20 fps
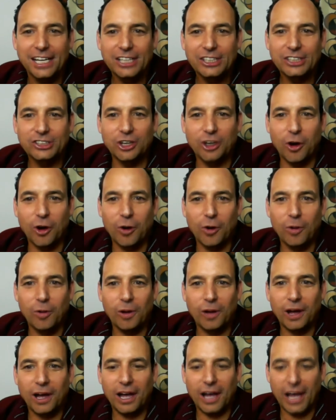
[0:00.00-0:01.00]

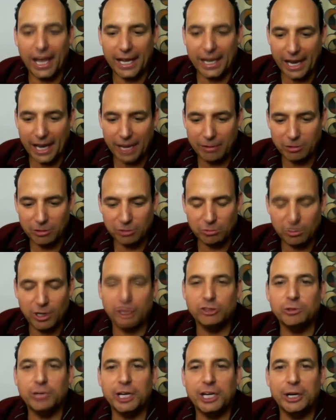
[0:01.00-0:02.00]
So when I
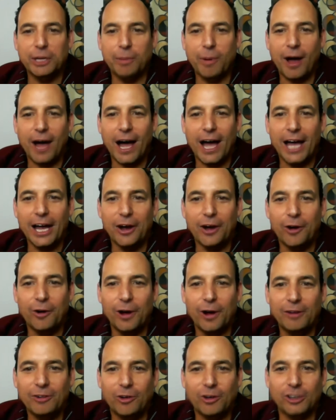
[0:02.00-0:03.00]
was reading your bio,
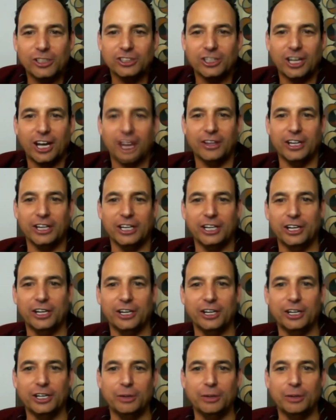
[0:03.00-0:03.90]
I of course saw that you're